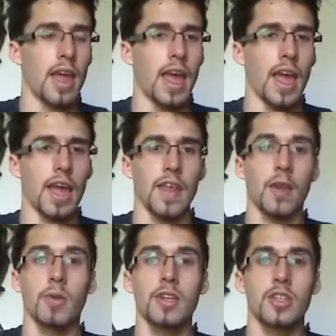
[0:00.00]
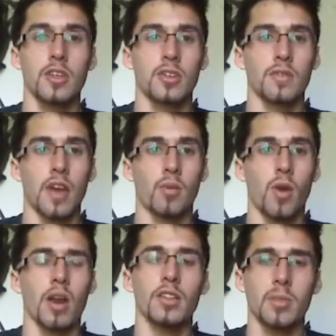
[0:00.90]
And they originally used to find
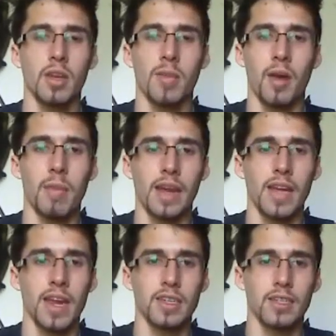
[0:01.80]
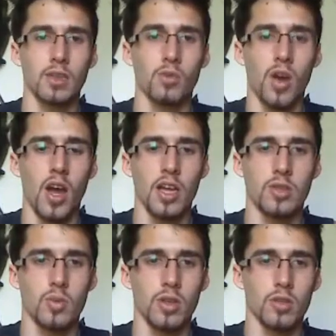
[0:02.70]
water. Something about magnetics. The
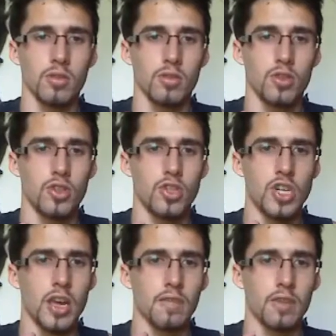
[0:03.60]
rods will shift.